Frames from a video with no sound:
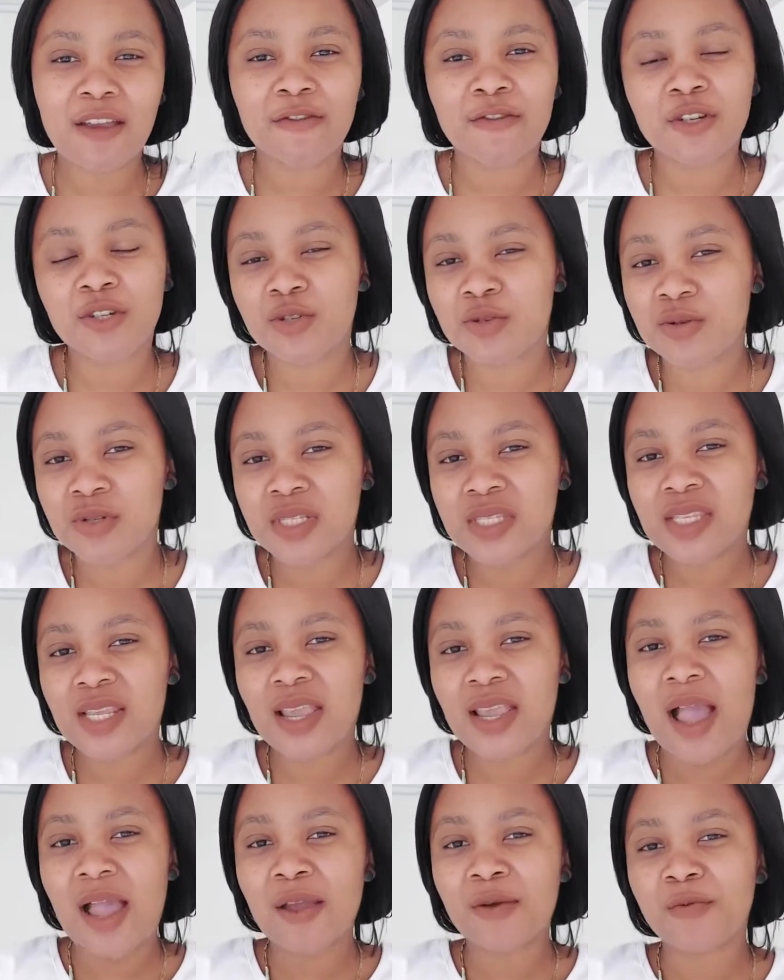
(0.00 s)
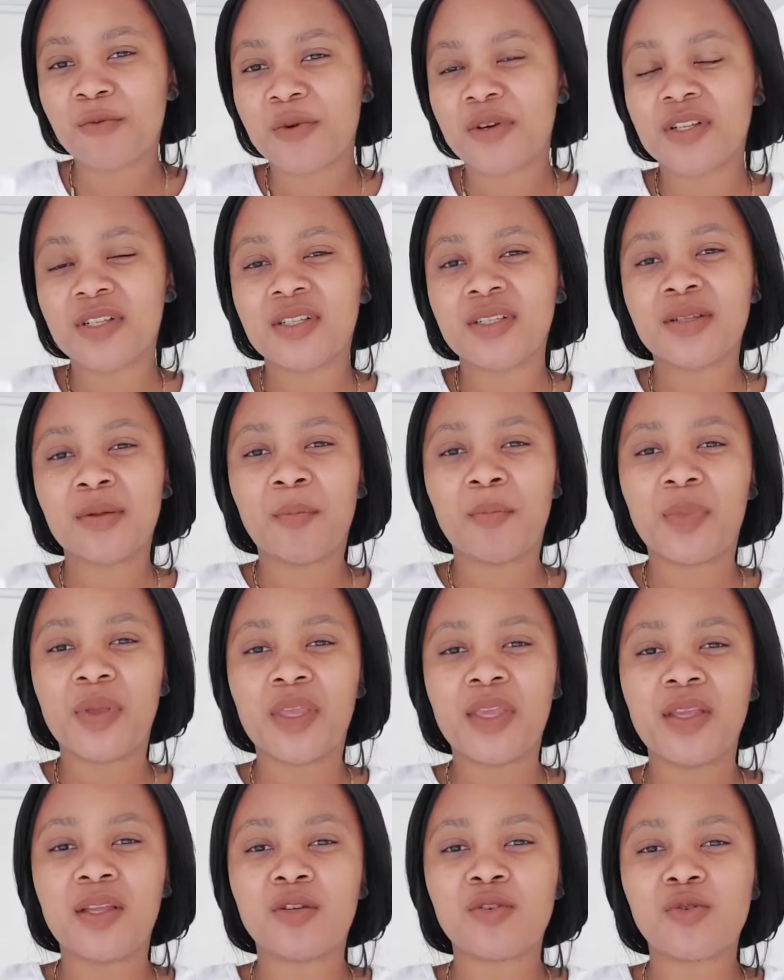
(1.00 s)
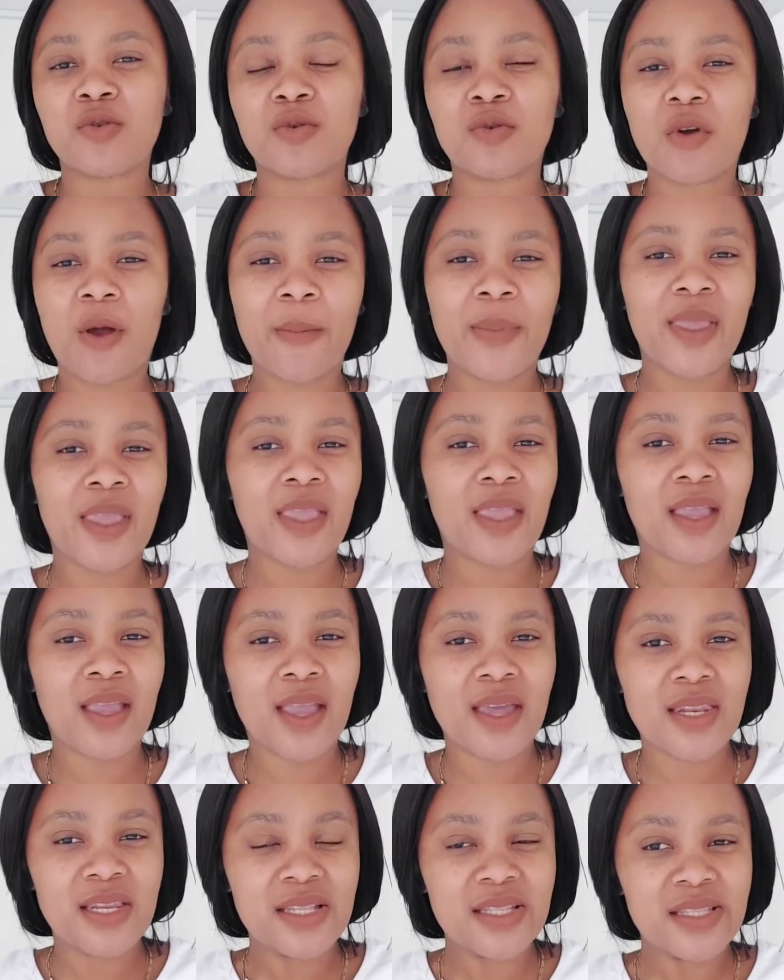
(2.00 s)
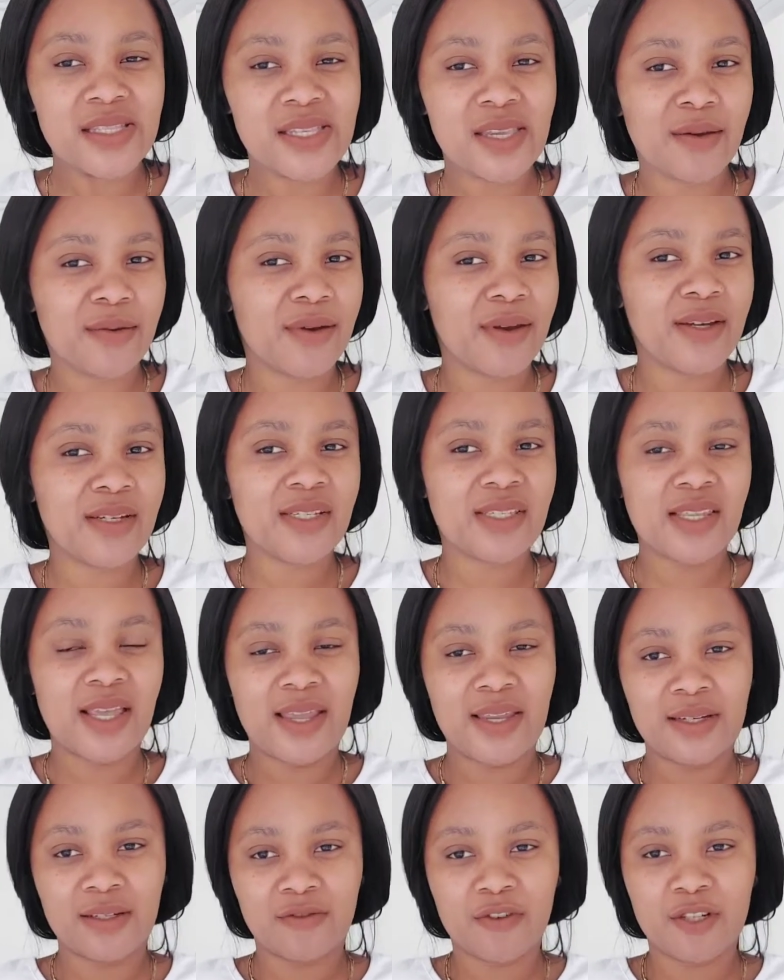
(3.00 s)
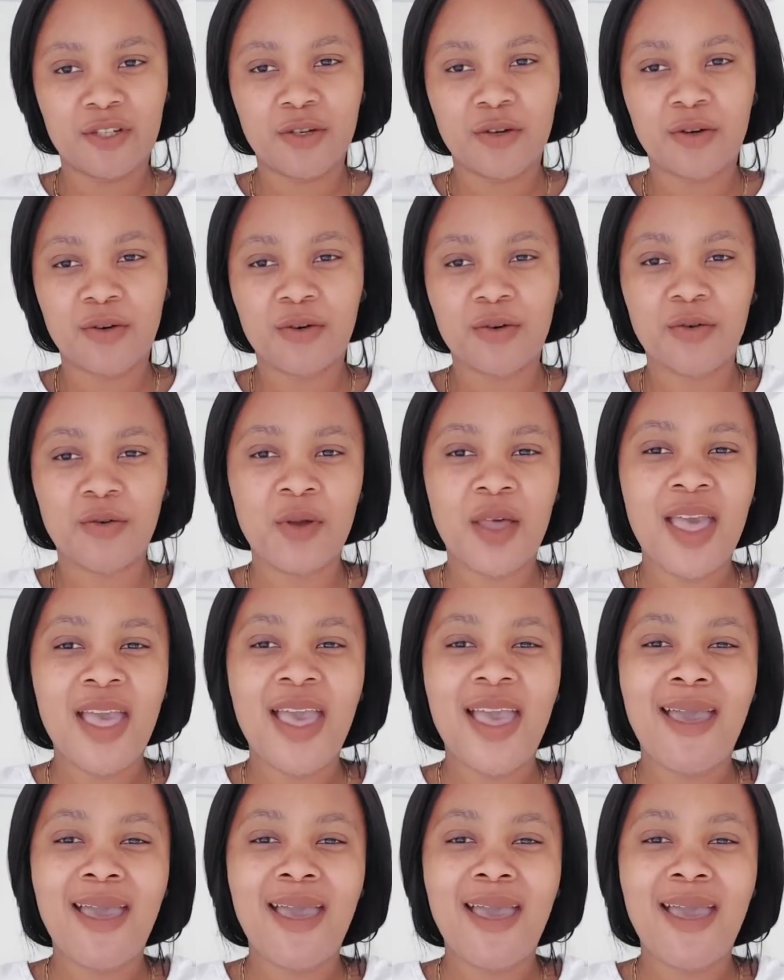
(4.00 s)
Every Tuesday I will be dropping an interior design video,